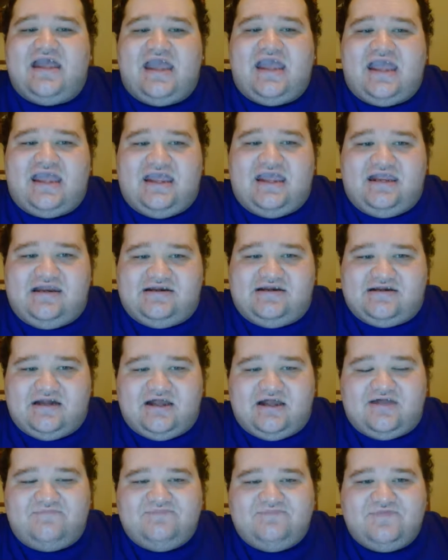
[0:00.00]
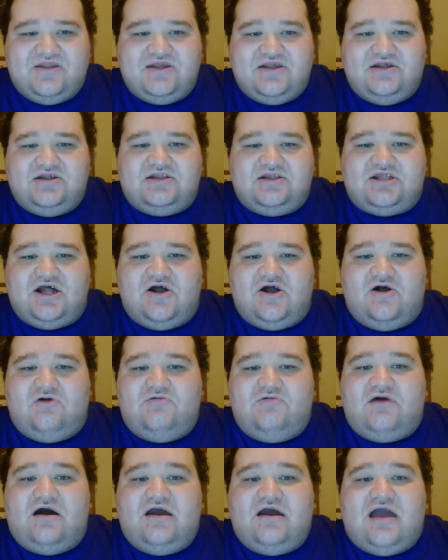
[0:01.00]
Asia.
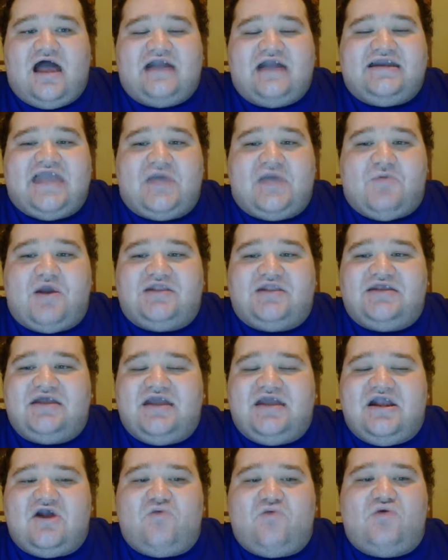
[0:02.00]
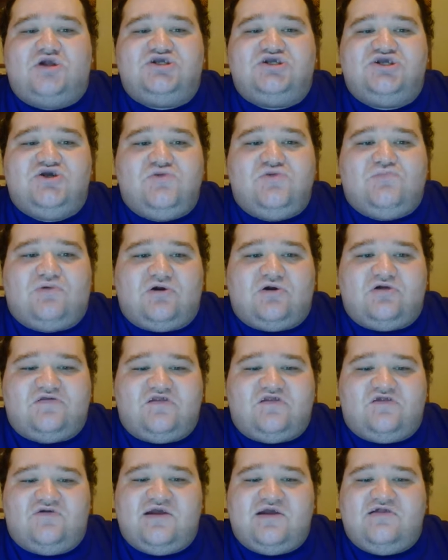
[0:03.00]
So I can't wait to hear what you
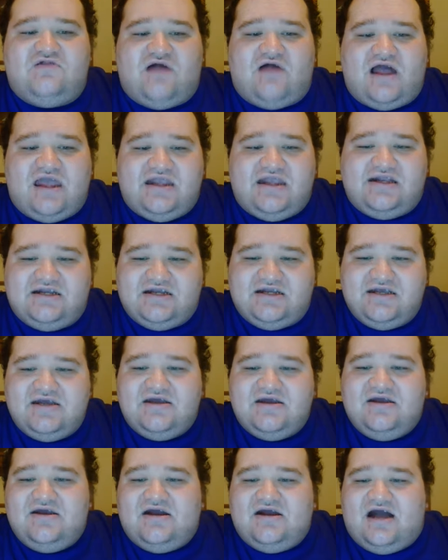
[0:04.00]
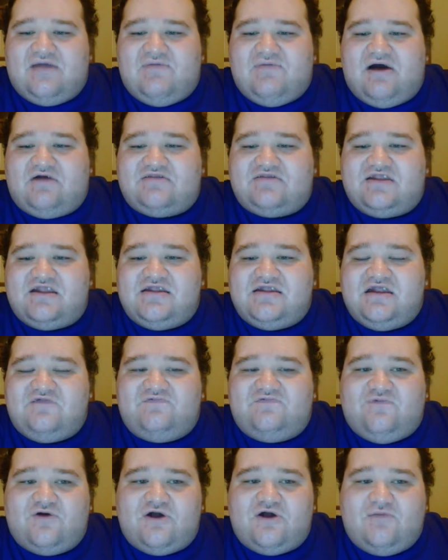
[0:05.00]
personally like about the
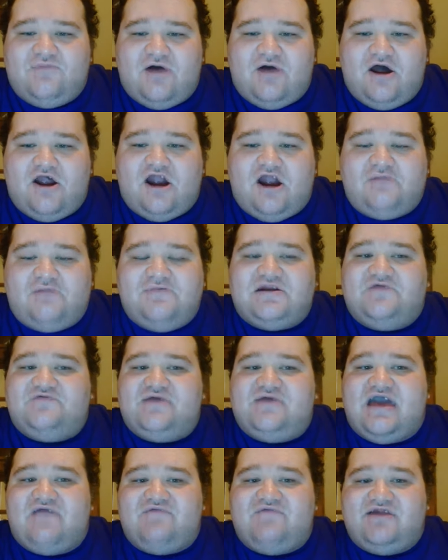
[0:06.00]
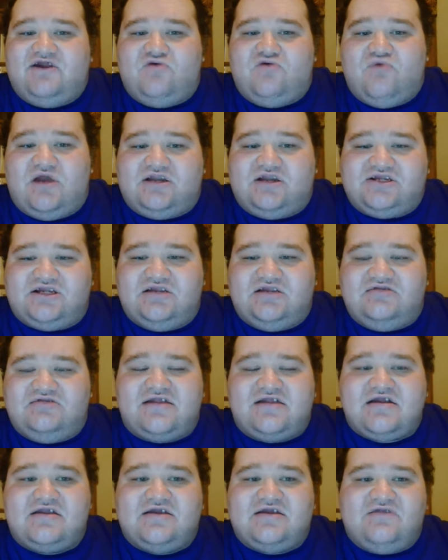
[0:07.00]
tinfoil barb. And if you have any questions
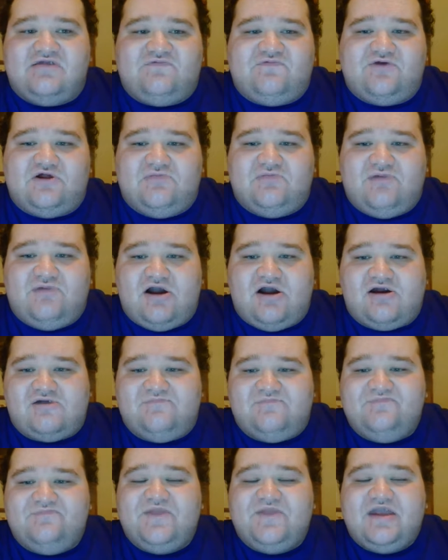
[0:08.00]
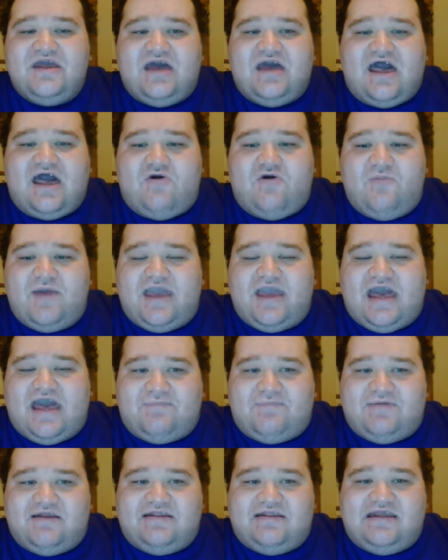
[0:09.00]
on the tinfoil barb, I will be
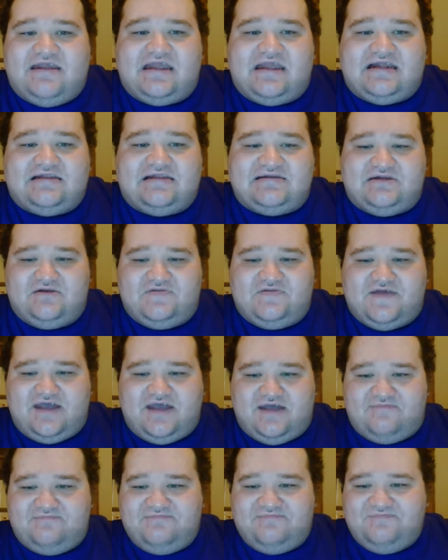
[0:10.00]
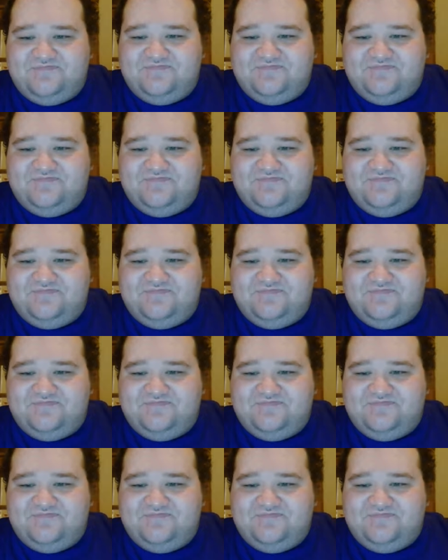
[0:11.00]
happy to answer them.